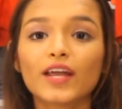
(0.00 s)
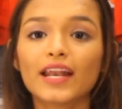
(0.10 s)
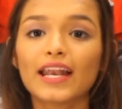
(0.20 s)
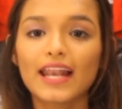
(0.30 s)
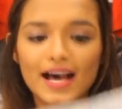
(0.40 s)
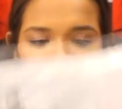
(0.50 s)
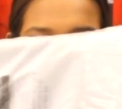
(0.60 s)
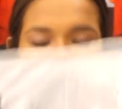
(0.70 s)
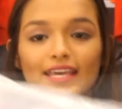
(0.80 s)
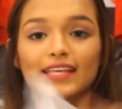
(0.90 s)
the
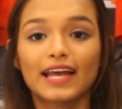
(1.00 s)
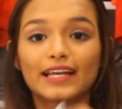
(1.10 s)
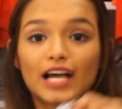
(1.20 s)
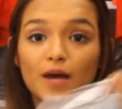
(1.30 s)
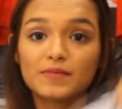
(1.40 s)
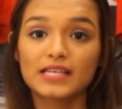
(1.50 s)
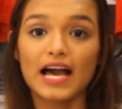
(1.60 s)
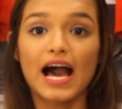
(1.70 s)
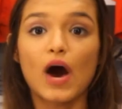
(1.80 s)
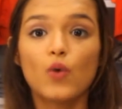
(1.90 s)
last thing that comes
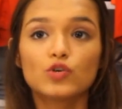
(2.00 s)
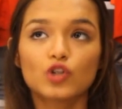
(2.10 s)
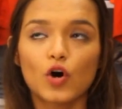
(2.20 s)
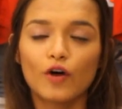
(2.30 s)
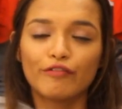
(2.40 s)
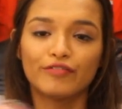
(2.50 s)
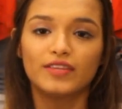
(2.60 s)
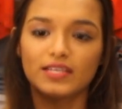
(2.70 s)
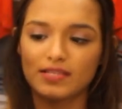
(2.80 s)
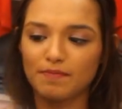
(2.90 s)
out
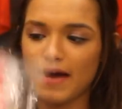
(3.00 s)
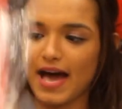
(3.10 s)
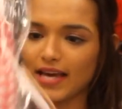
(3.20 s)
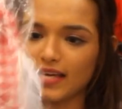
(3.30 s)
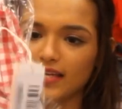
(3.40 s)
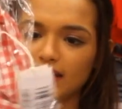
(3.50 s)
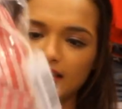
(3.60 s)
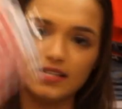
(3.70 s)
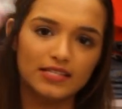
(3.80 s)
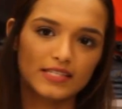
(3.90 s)
of this bag
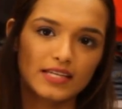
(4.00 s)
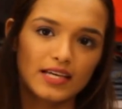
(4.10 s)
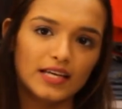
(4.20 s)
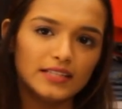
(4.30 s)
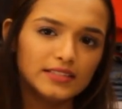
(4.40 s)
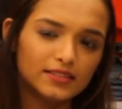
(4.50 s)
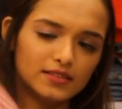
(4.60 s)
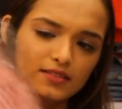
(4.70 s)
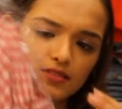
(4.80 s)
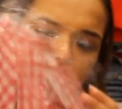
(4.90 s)
is
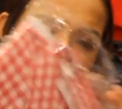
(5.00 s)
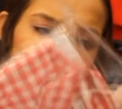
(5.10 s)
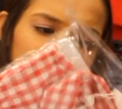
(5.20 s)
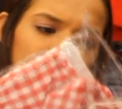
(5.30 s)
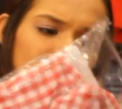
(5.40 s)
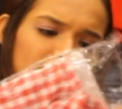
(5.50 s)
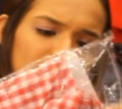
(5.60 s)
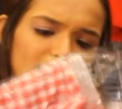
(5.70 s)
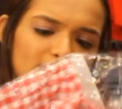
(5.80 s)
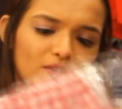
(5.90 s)

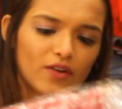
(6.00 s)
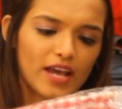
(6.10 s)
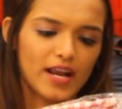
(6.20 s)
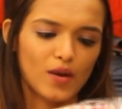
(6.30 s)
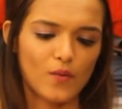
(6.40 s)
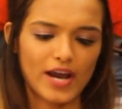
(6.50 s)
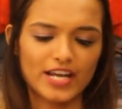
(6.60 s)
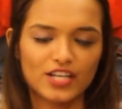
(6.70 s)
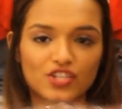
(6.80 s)
this red and white